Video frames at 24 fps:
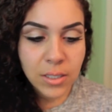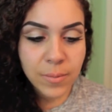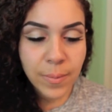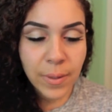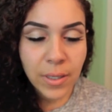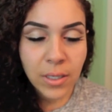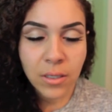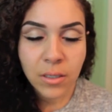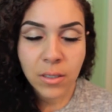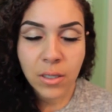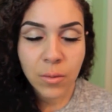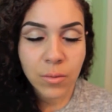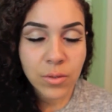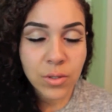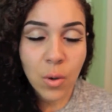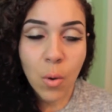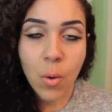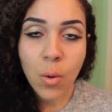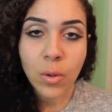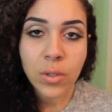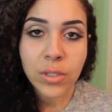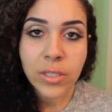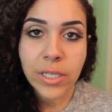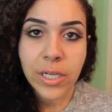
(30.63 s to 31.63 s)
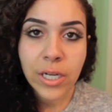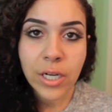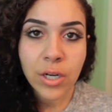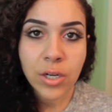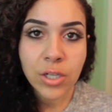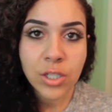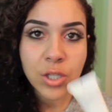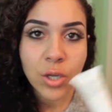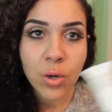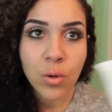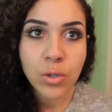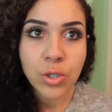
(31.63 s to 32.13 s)
it was cold
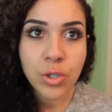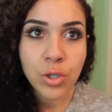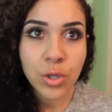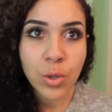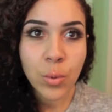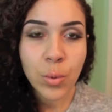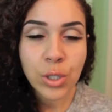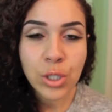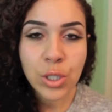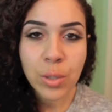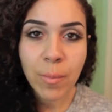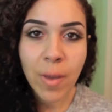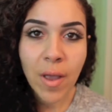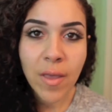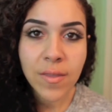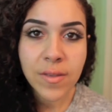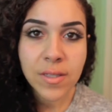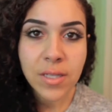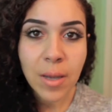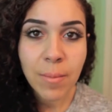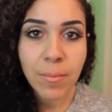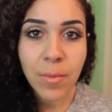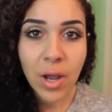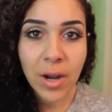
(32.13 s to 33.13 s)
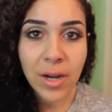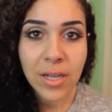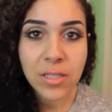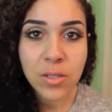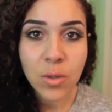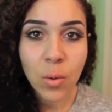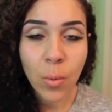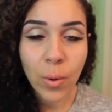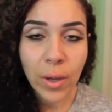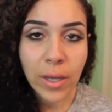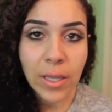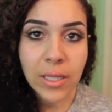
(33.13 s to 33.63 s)
here, so during the winter months I'm not
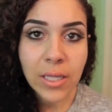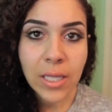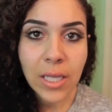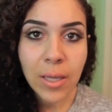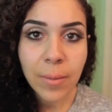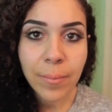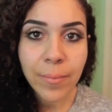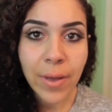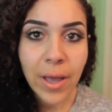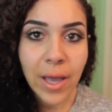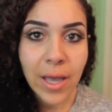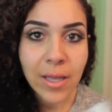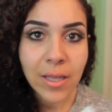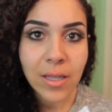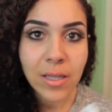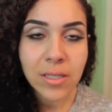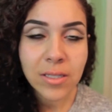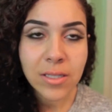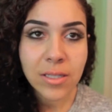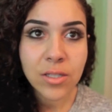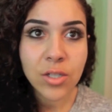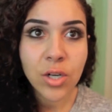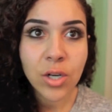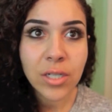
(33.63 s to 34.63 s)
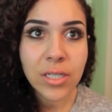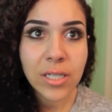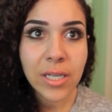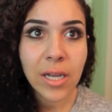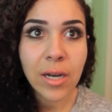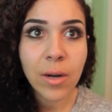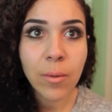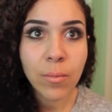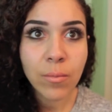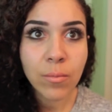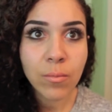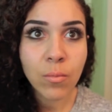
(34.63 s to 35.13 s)
as oily, but it's starting to
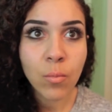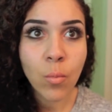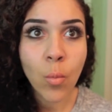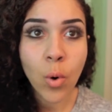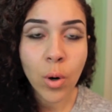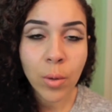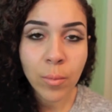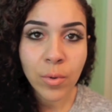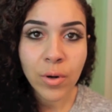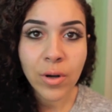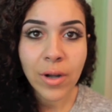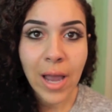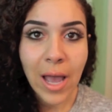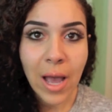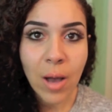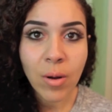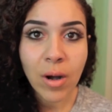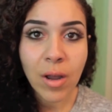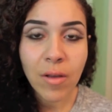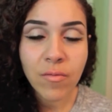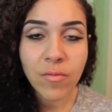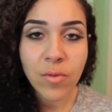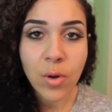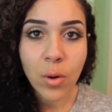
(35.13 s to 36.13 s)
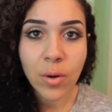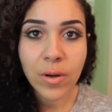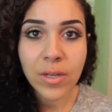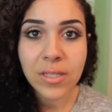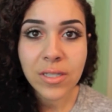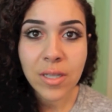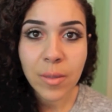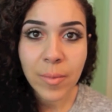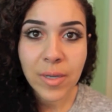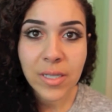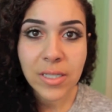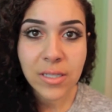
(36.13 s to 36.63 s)
get warmer now and I've
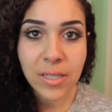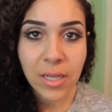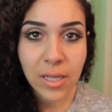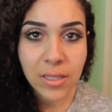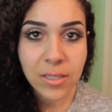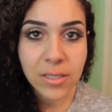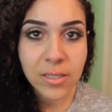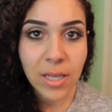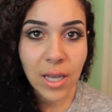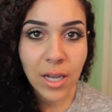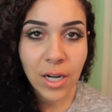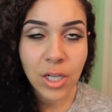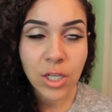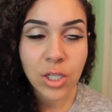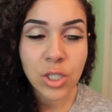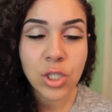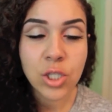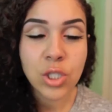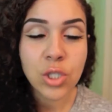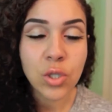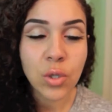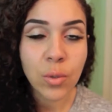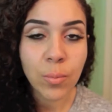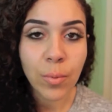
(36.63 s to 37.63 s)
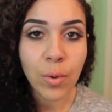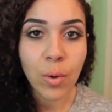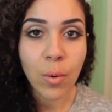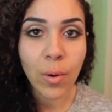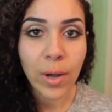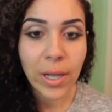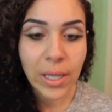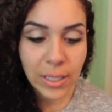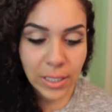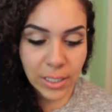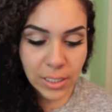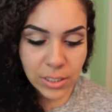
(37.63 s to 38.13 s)
noticed that my skin's getting super
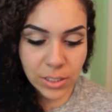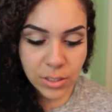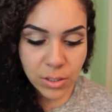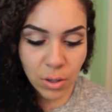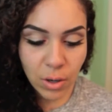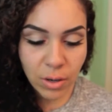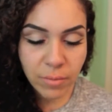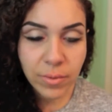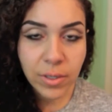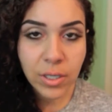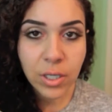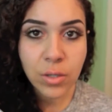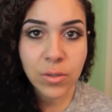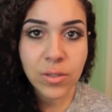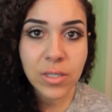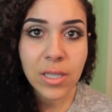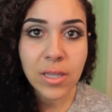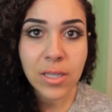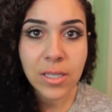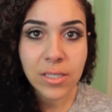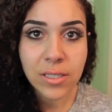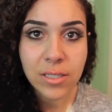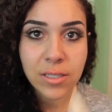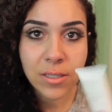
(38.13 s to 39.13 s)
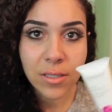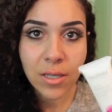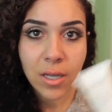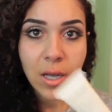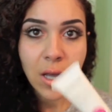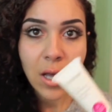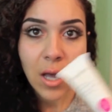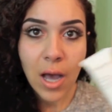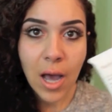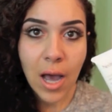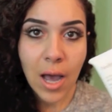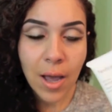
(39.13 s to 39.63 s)
oily, so I've been using this
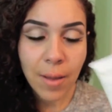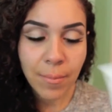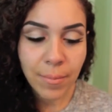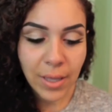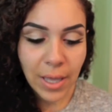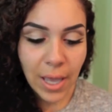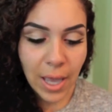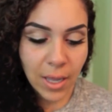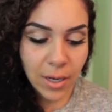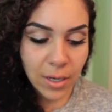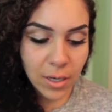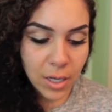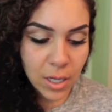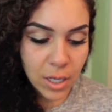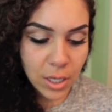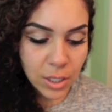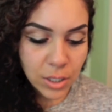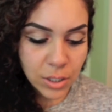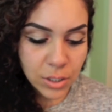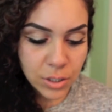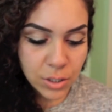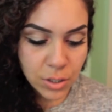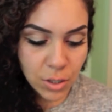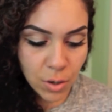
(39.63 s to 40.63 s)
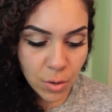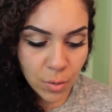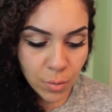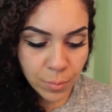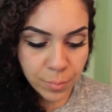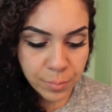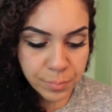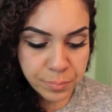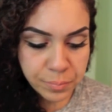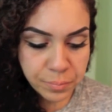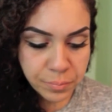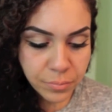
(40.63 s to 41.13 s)
again. So
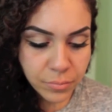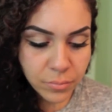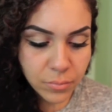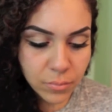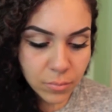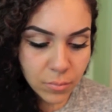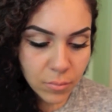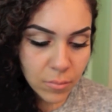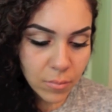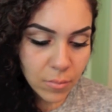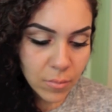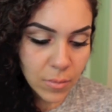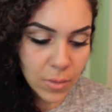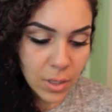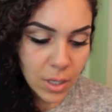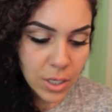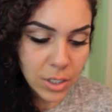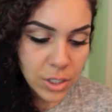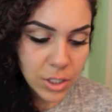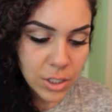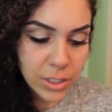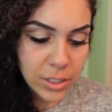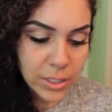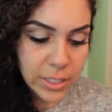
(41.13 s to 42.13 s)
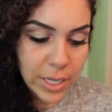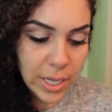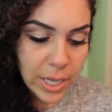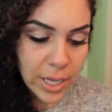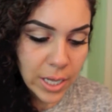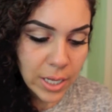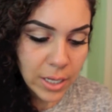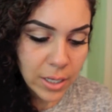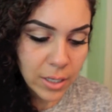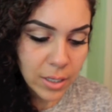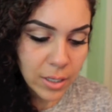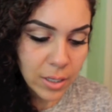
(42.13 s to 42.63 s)
I just
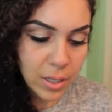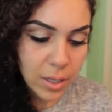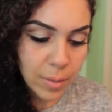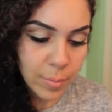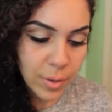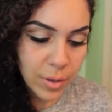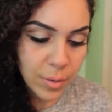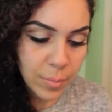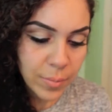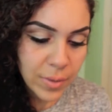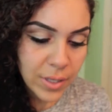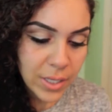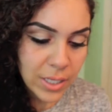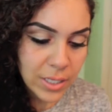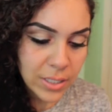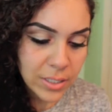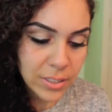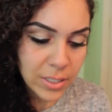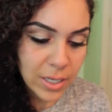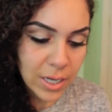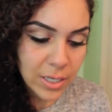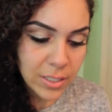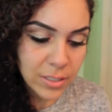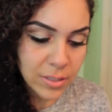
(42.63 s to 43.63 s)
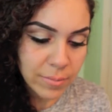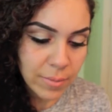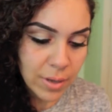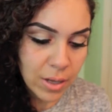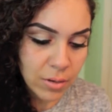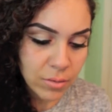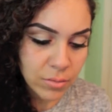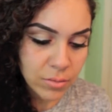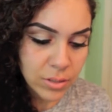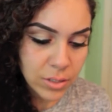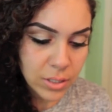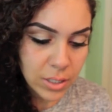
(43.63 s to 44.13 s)
take about a pea size
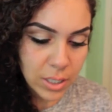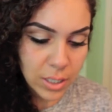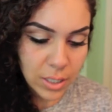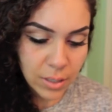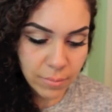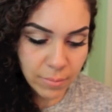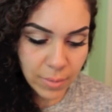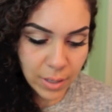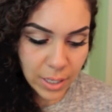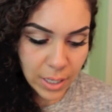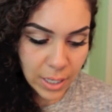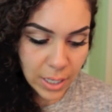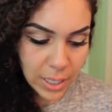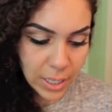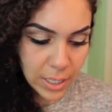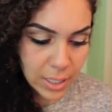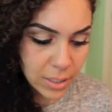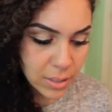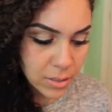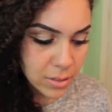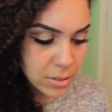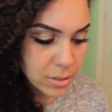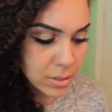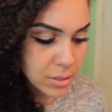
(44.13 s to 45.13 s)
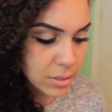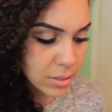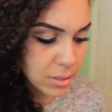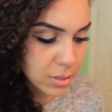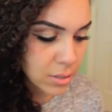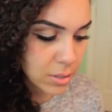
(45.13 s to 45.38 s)
amount in my hand